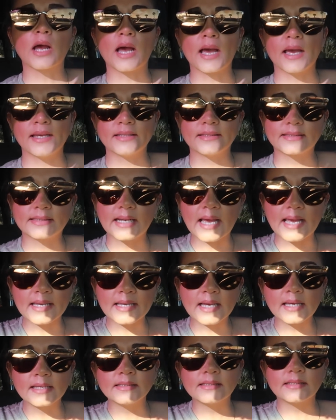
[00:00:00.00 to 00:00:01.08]
guys,
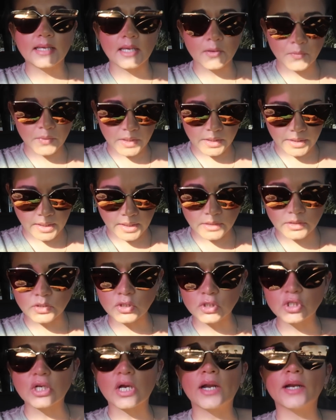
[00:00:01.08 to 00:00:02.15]
like I said, we came
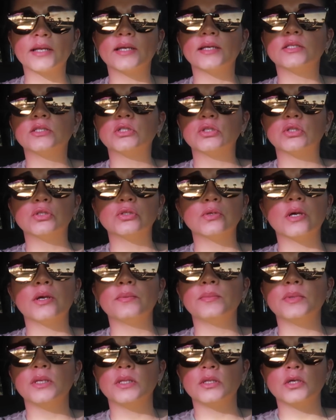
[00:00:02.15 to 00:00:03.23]
to Target to do a
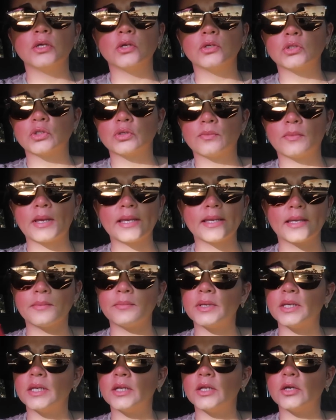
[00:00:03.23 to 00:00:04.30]
video, to make a
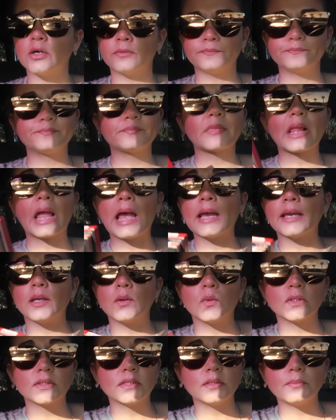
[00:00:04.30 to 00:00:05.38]
video, and
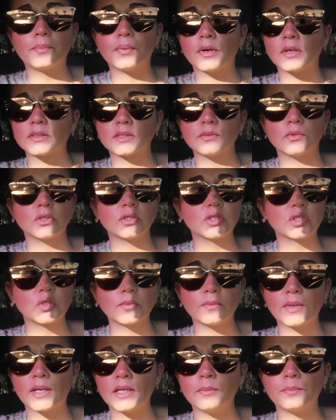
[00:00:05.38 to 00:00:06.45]
it was impossible,
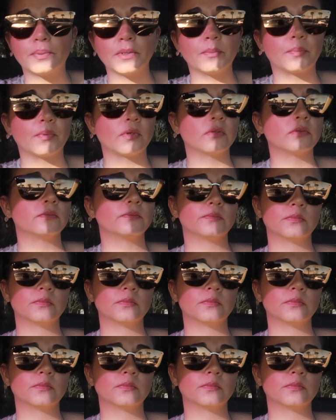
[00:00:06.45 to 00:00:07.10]
too many people.